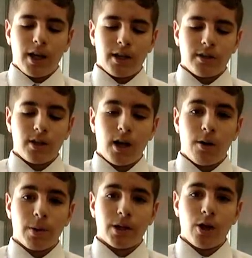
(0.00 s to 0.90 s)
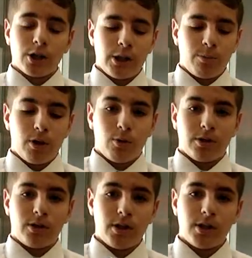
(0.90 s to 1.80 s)
And I'm going to talk to you about
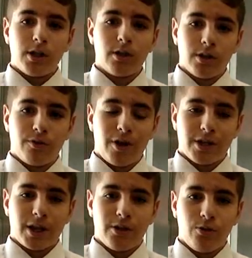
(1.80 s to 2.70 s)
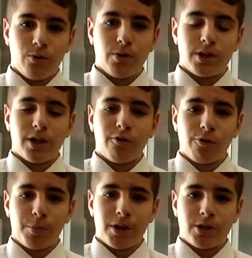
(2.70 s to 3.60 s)
what this little device can do instead of
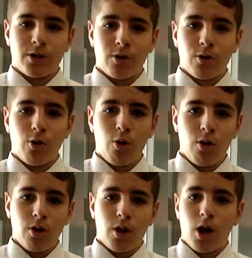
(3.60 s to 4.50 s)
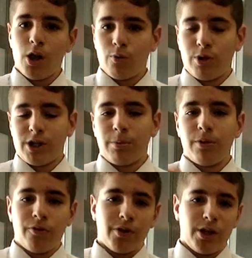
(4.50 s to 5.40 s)
replacing all the other ones I
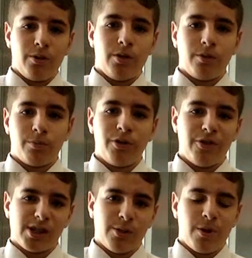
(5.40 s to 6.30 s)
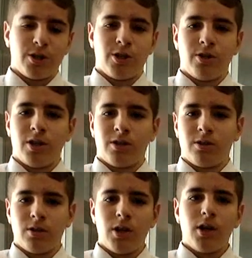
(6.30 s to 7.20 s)
previously mentioned
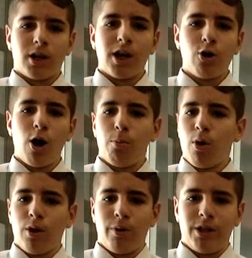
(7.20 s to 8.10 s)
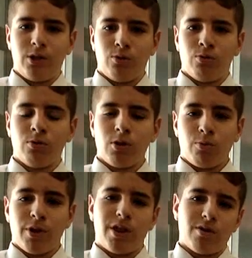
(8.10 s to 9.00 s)
that can go up all the way to
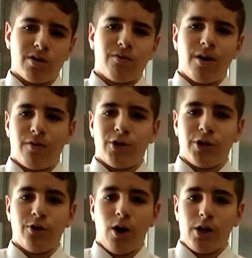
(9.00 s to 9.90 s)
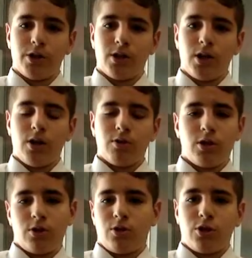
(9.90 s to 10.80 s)
$1,500,
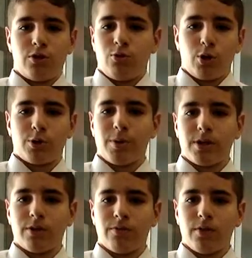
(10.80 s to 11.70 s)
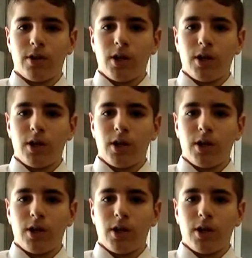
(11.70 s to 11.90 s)
which is just too expensive.